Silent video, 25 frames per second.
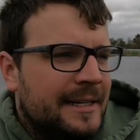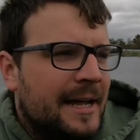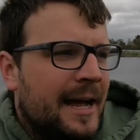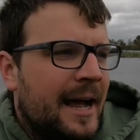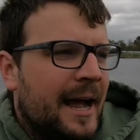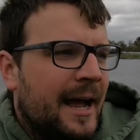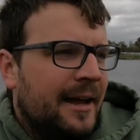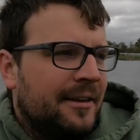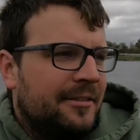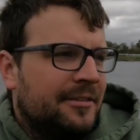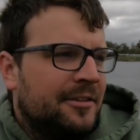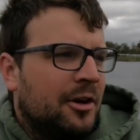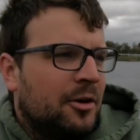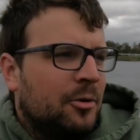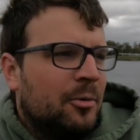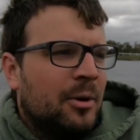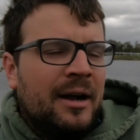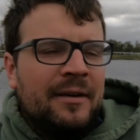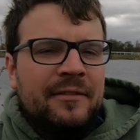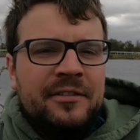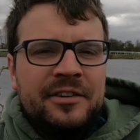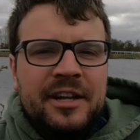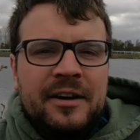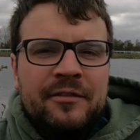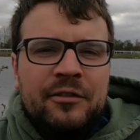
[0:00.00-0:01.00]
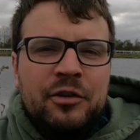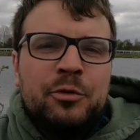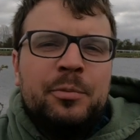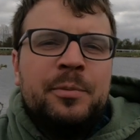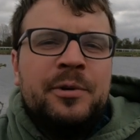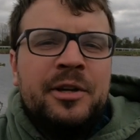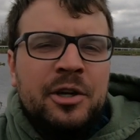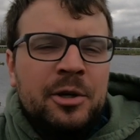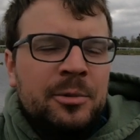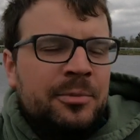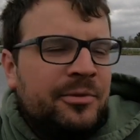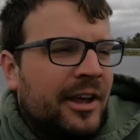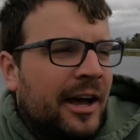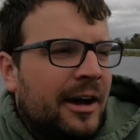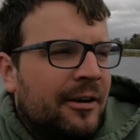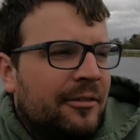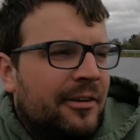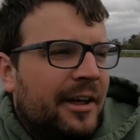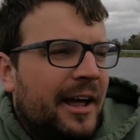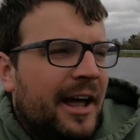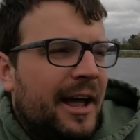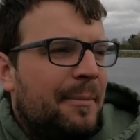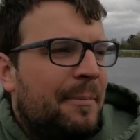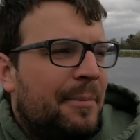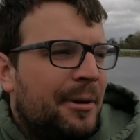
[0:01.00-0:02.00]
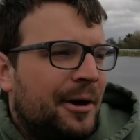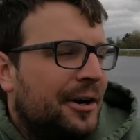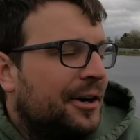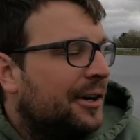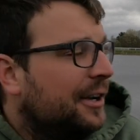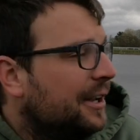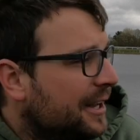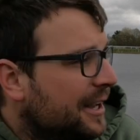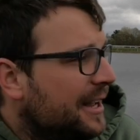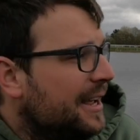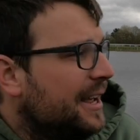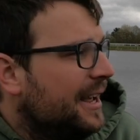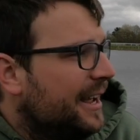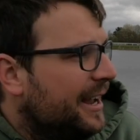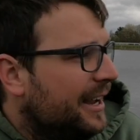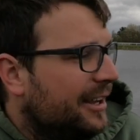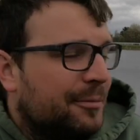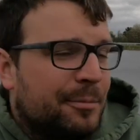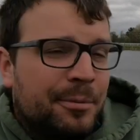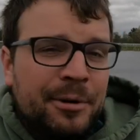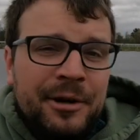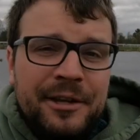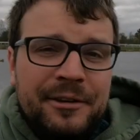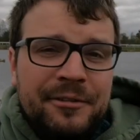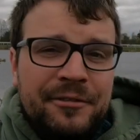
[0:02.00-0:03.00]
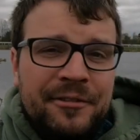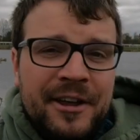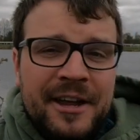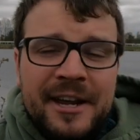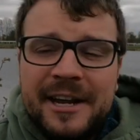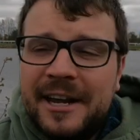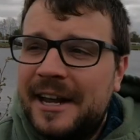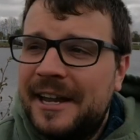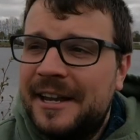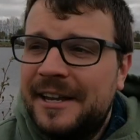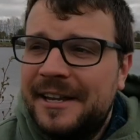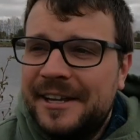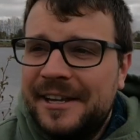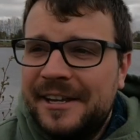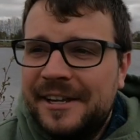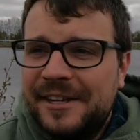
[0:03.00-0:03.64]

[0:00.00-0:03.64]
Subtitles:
It's not quite the devil's pubes out there, but it's pretty thick,